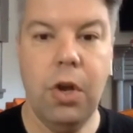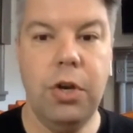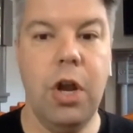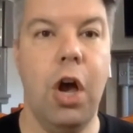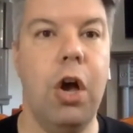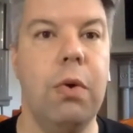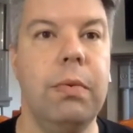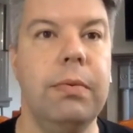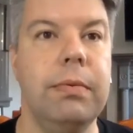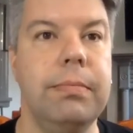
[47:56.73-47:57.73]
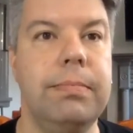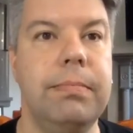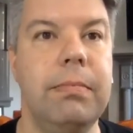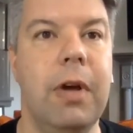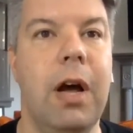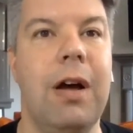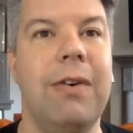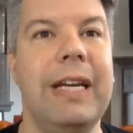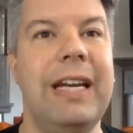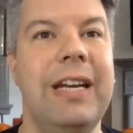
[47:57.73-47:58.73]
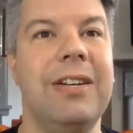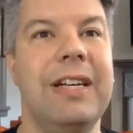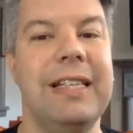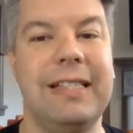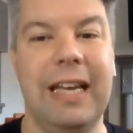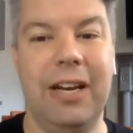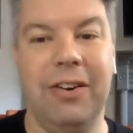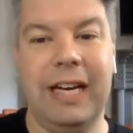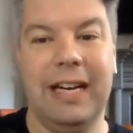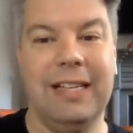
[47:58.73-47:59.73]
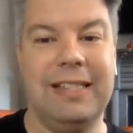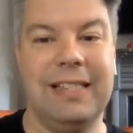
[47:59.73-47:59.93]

No. Oh, and here is here he is.